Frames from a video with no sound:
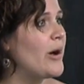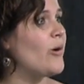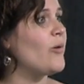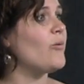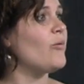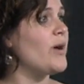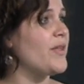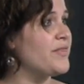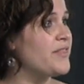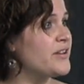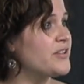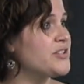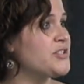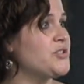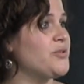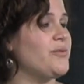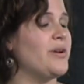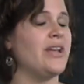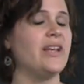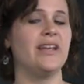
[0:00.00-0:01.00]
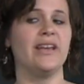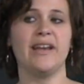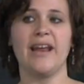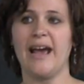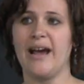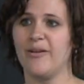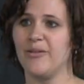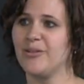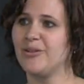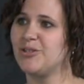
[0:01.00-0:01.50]
what they're doing and
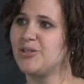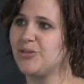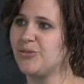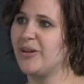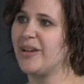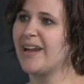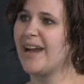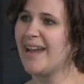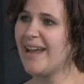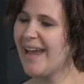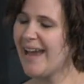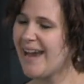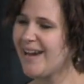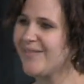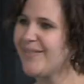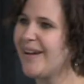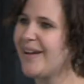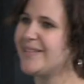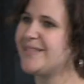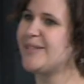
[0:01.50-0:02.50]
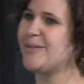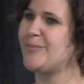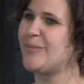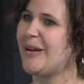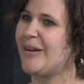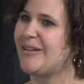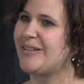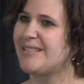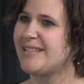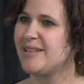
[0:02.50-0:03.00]
how they're doing. I have had some
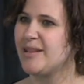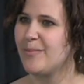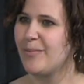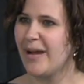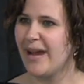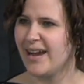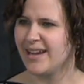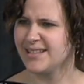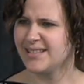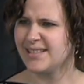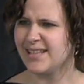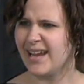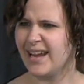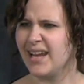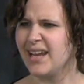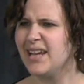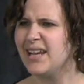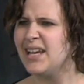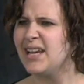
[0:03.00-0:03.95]
parents in the past say,